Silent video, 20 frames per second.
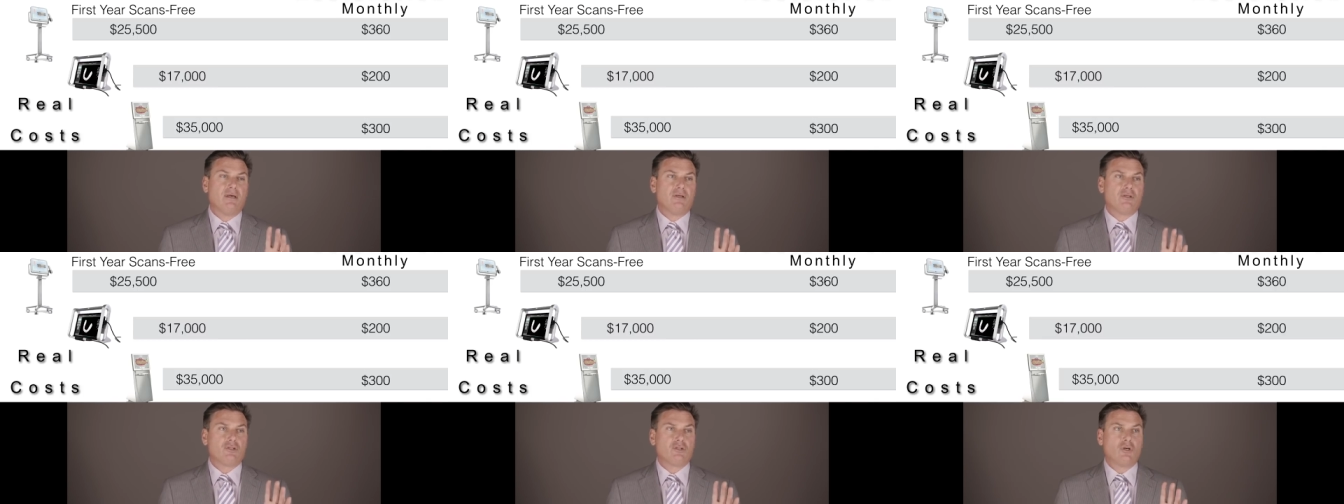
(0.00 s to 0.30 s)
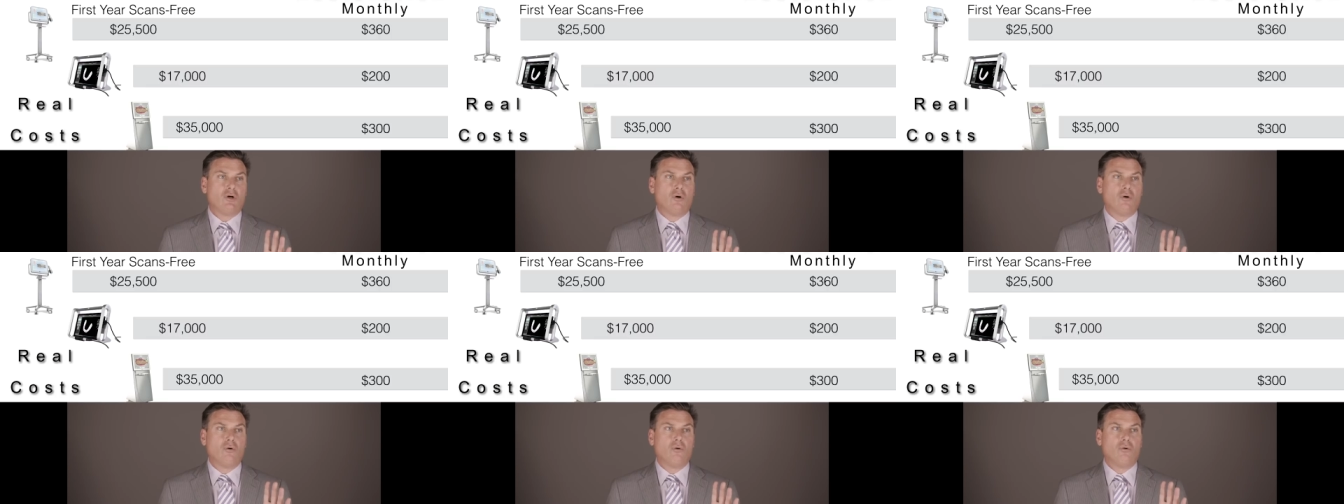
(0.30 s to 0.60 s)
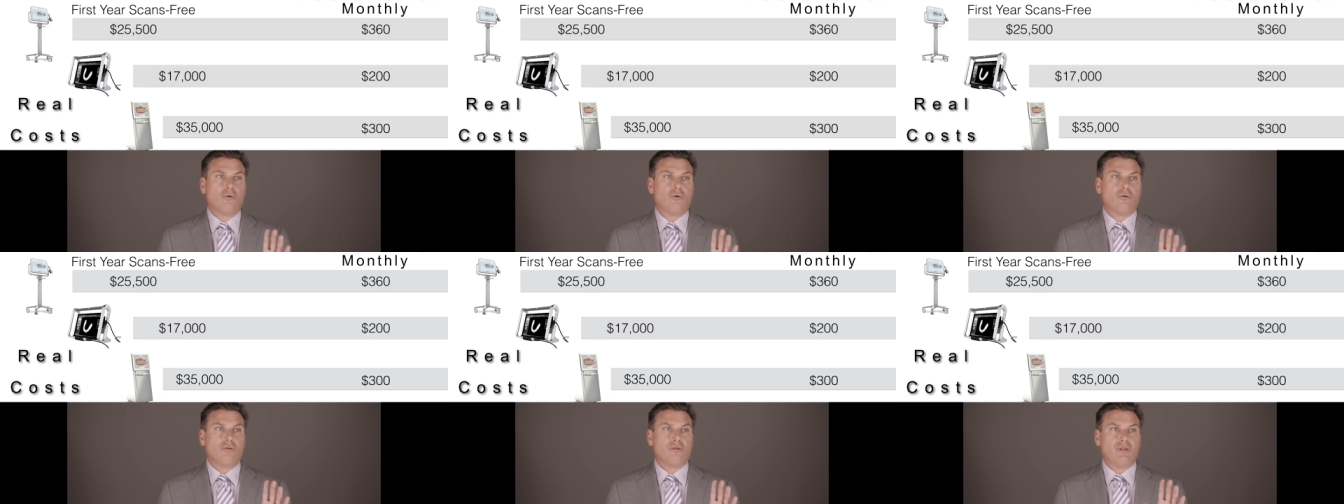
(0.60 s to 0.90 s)

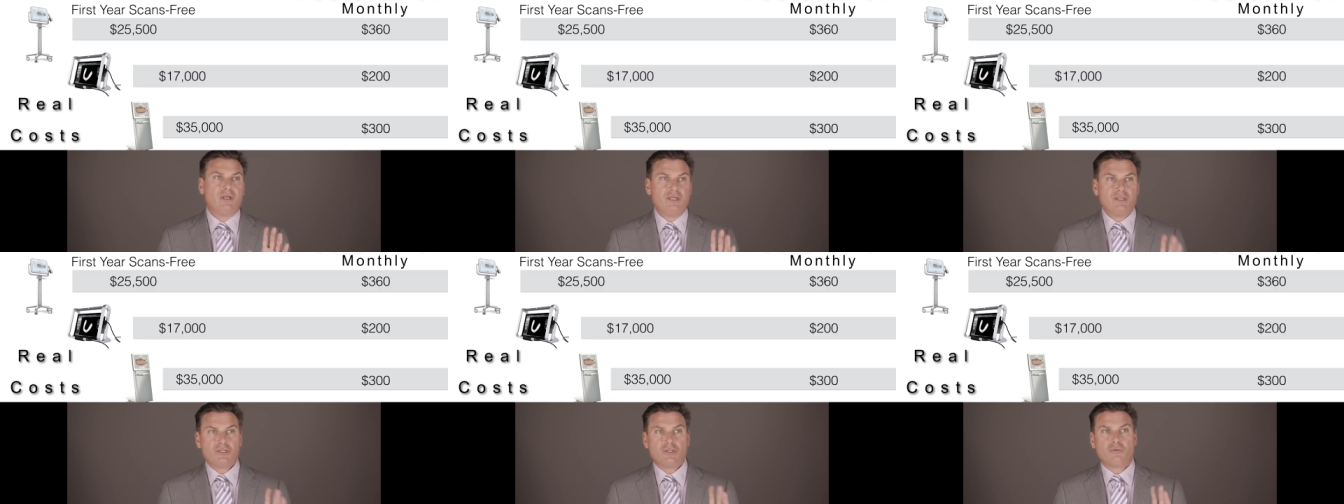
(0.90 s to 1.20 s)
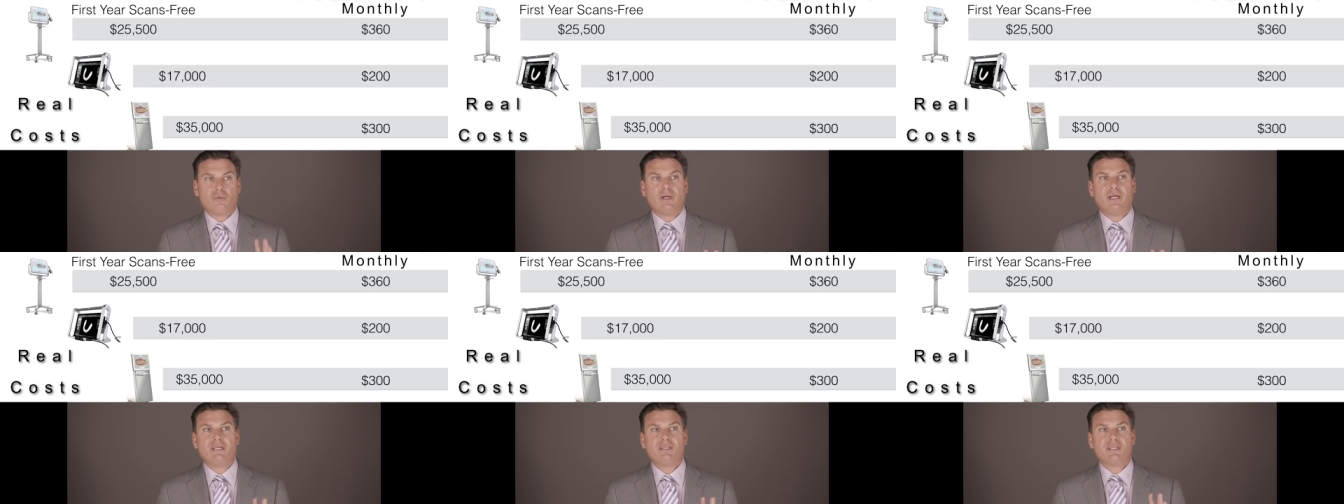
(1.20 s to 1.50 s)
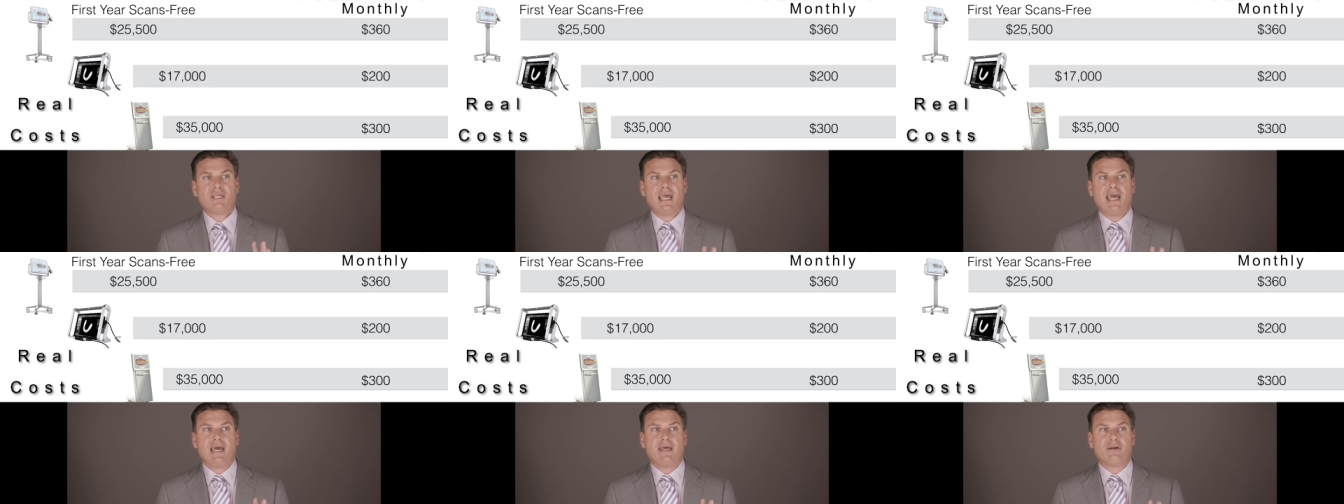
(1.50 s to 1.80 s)
So these three
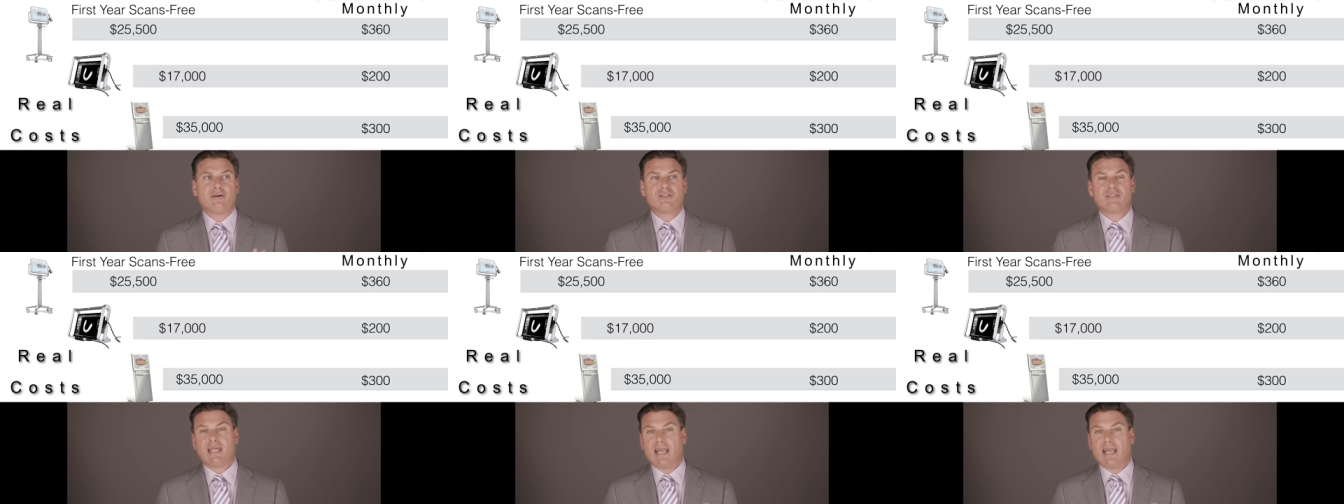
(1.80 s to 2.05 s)
scanners